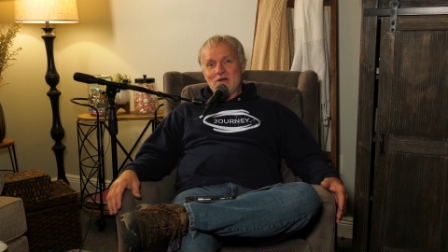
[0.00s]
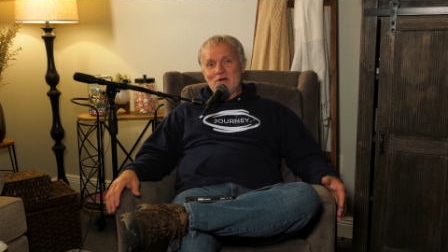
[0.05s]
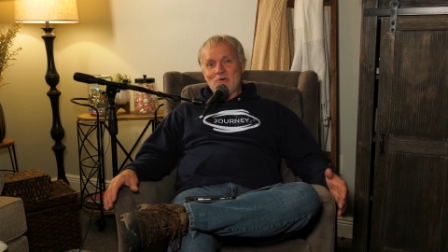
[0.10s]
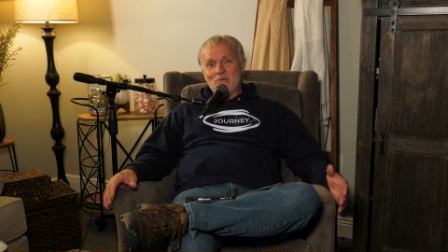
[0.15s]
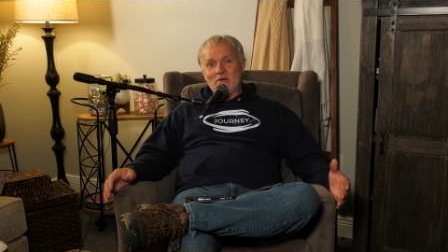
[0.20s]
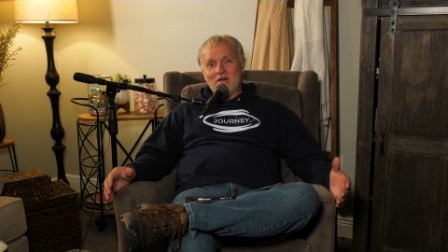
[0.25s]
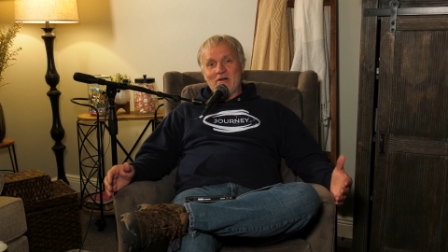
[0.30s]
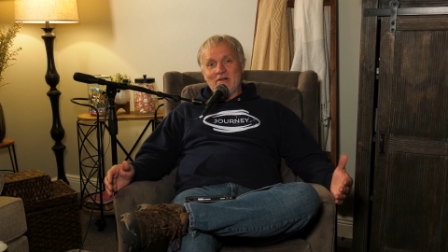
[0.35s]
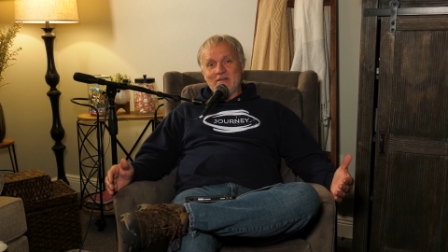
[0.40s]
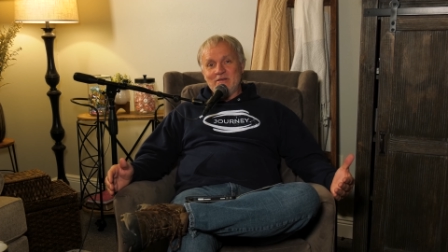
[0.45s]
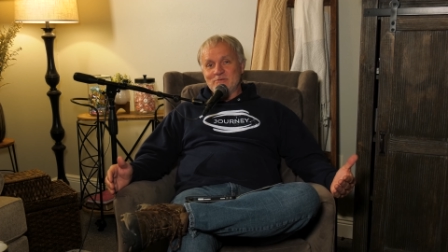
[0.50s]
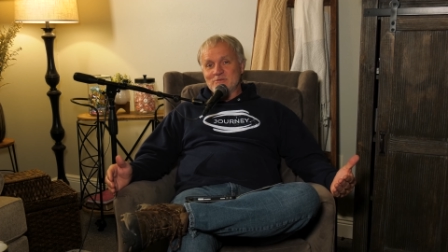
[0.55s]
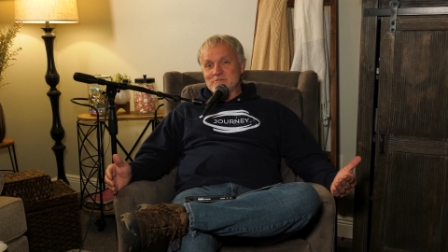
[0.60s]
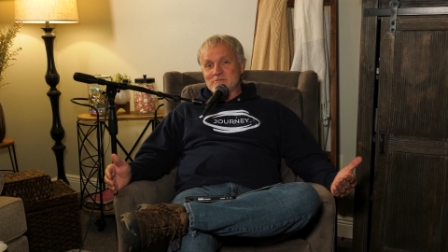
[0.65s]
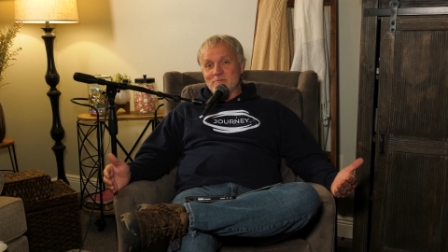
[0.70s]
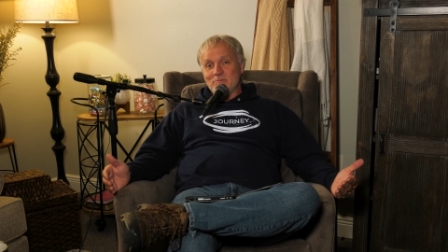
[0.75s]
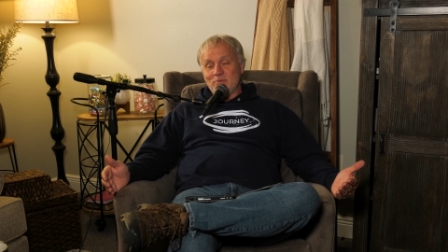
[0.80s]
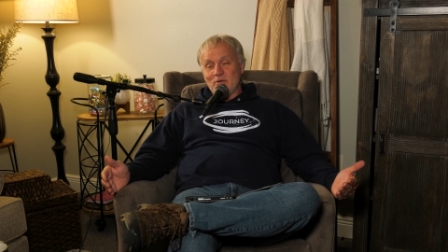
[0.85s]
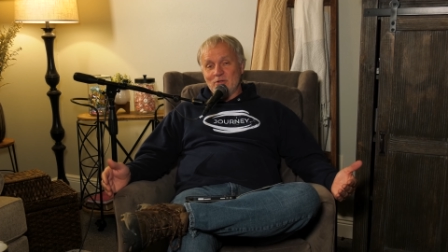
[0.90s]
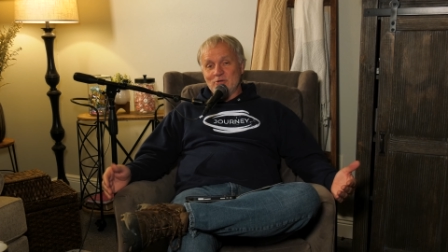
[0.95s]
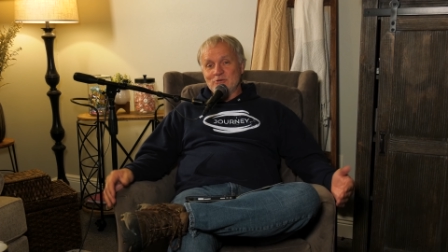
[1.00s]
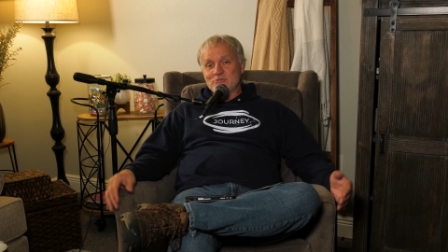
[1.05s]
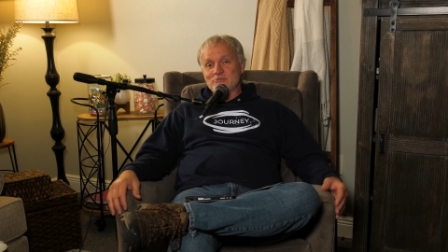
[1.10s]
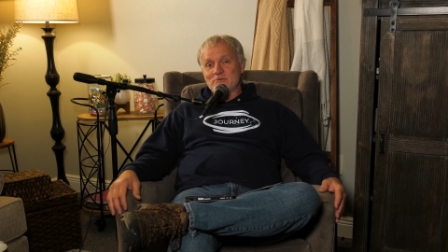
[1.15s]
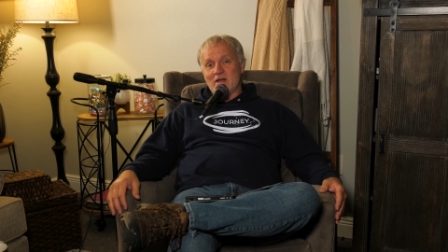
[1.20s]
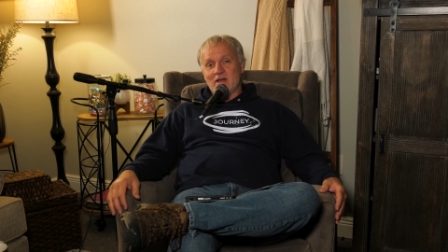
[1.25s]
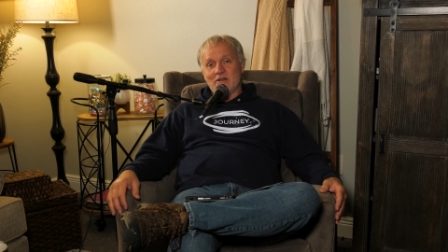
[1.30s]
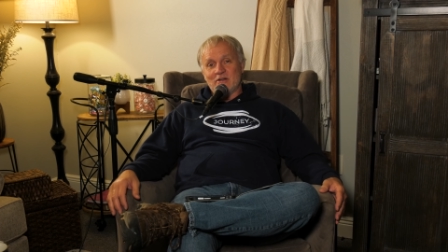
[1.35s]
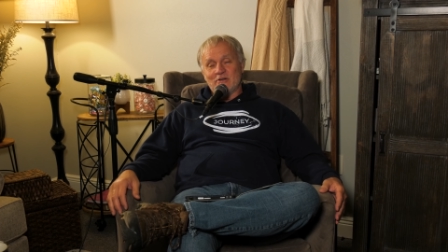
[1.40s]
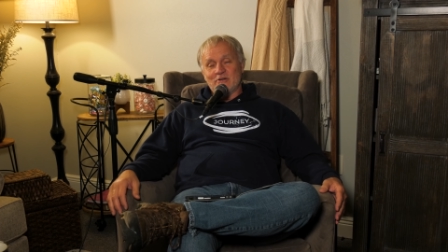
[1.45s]
Well, he was a blues
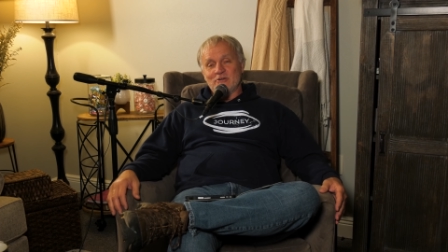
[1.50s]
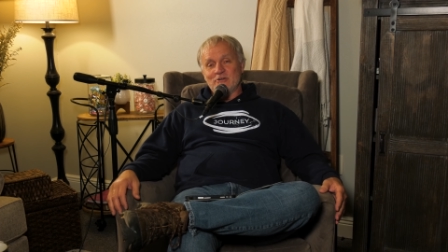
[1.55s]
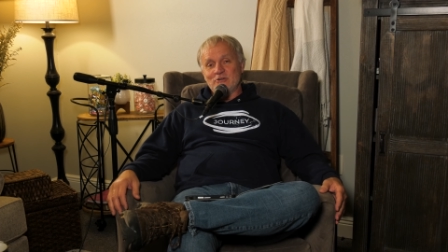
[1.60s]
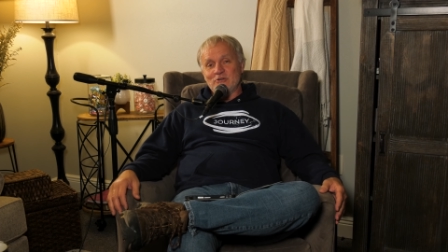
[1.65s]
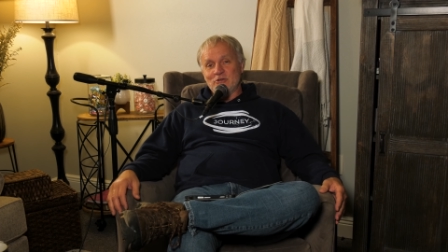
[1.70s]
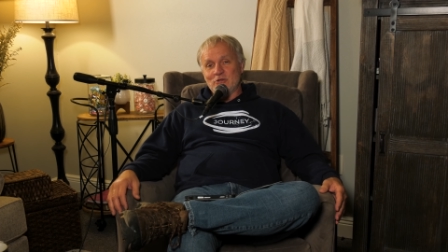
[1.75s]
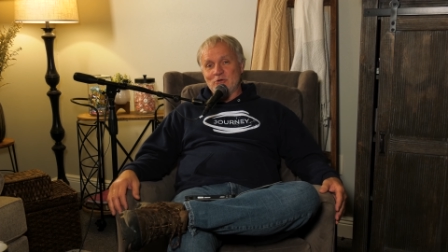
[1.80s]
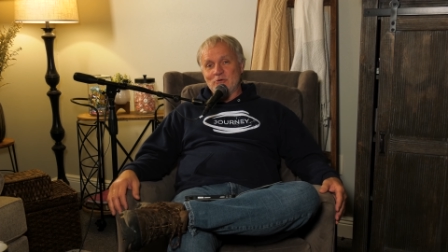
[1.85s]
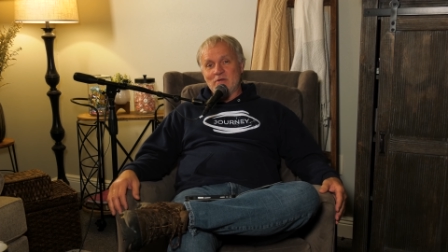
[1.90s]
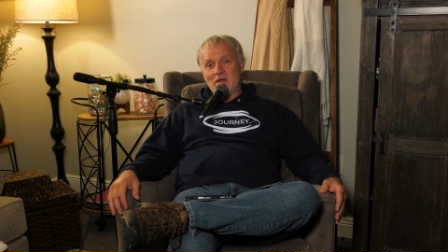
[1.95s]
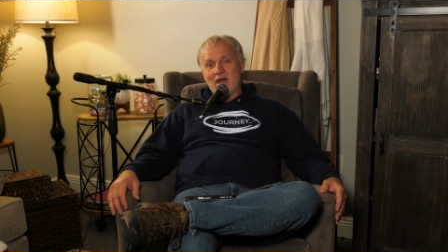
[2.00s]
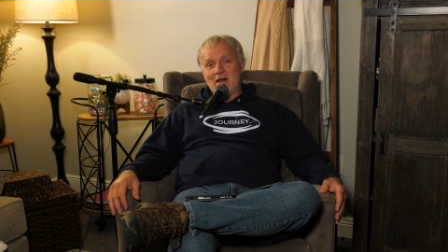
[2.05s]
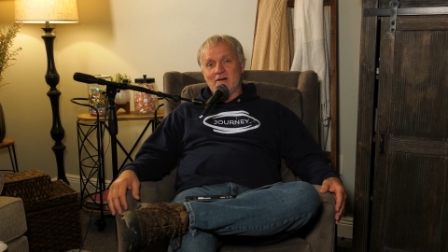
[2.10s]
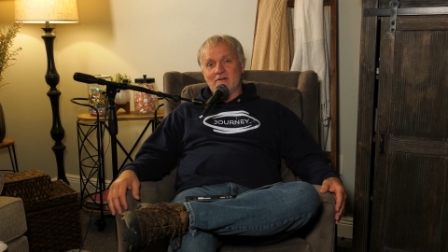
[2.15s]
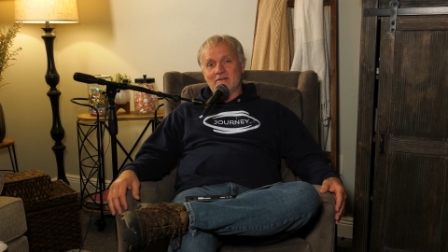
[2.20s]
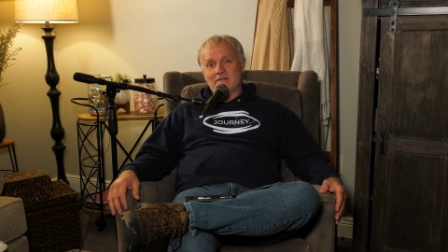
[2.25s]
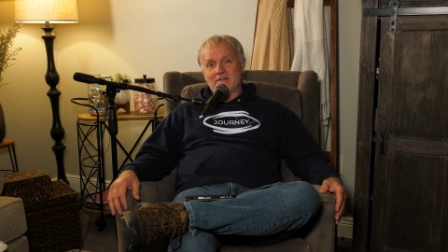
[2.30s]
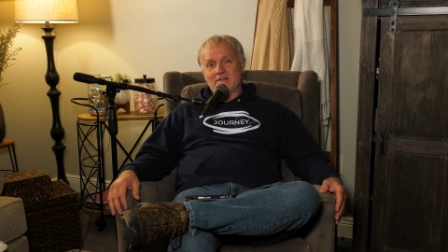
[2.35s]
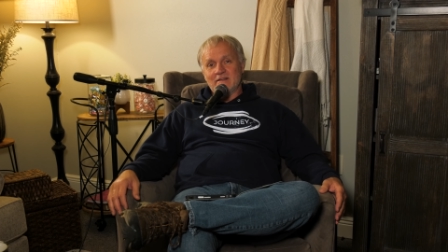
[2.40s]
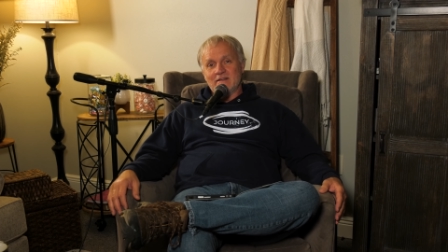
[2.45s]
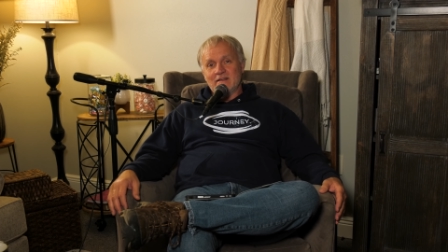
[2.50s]
writer, no doubt.